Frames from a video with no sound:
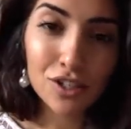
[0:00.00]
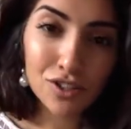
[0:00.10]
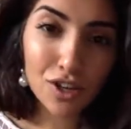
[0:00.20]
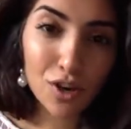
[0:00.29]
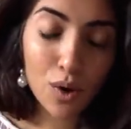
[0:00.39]

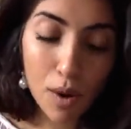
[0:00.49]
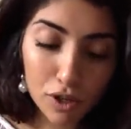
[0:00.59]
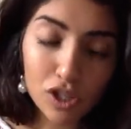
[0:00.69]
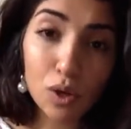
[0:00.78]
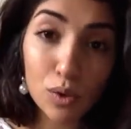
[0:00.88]
So I'm
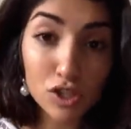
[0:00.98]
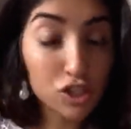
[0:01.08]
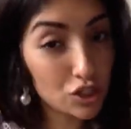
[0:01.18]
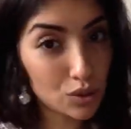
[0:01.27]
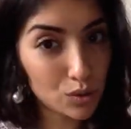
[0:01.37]
going to go
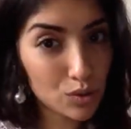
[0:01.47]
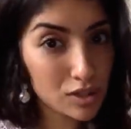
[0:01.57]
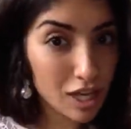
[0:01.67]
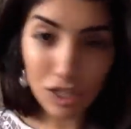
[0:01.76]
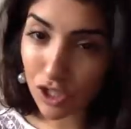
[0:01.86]
into
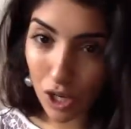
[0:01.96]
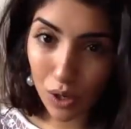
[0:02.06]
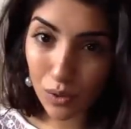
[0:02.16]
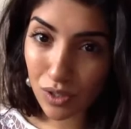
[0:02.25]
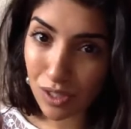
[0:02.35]
do's and
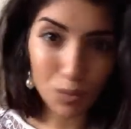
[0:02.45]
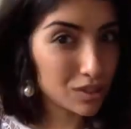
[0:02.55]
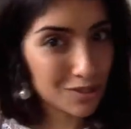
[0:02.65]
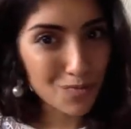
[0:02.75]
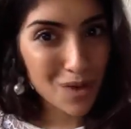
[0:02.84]
don'ts and
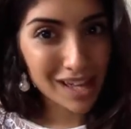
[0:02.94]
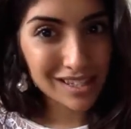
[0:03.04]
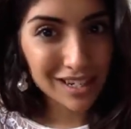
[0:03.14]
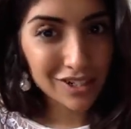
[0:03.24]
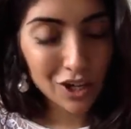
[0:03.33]
what's the
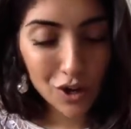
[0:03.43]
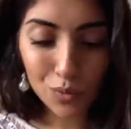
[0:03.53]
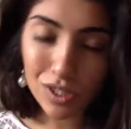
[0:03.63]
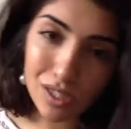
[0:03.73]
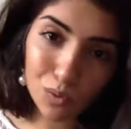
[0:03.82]
best idea and
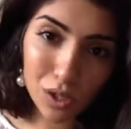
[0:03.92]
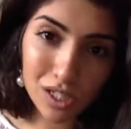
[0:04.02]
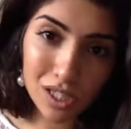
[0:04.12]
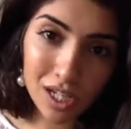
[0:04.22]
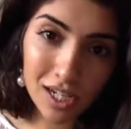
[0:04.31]
what's the
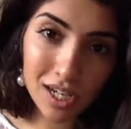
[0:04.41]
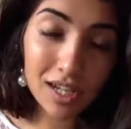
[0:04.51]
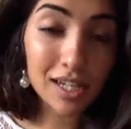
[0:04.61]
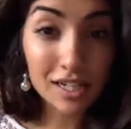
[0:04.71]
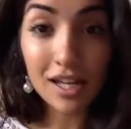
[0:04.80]
worst
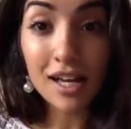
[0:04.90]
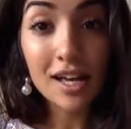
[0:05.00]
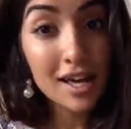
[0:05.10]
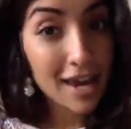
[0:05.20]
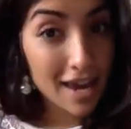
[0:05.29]
idea and
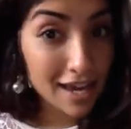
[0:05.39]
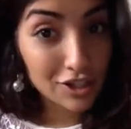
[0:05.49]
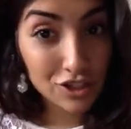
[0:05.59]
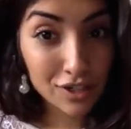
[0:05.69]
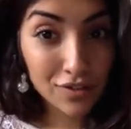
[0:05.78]

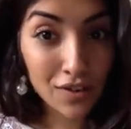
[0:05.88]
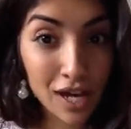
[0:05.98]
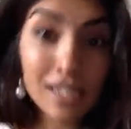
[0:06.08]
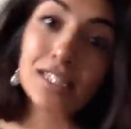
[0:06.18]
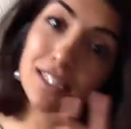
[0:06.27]
agent
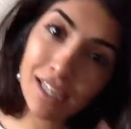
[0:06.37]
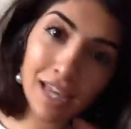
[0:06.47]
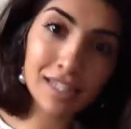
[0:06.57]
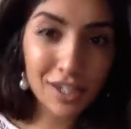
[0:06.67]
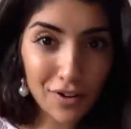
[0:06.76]
advice,
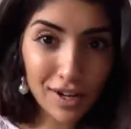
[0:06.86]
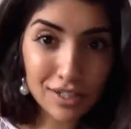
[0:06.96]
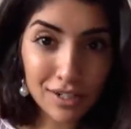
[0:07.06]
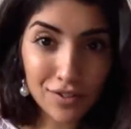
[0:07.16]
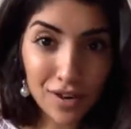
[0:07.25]
casting
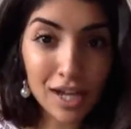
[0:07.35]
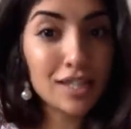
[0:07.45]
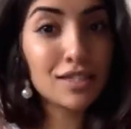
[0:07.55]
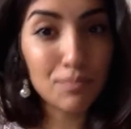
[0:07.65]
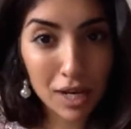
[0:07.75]
director
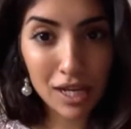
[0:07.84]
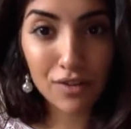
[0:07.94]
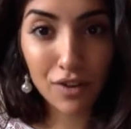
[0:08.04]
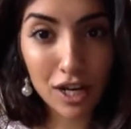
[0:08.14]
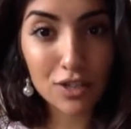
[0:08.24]
advice, my
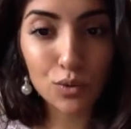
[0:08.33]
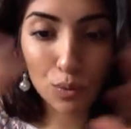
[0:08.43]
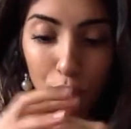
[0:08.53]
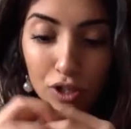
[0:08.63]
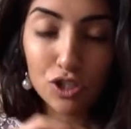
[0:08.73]
advice, all
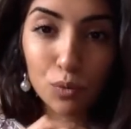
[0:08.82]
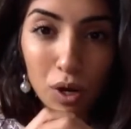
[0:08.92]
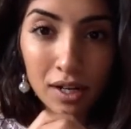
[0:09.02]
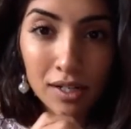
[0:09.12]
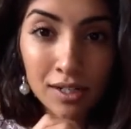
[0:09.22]
put into
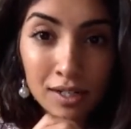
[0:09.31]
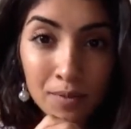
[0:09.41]
one,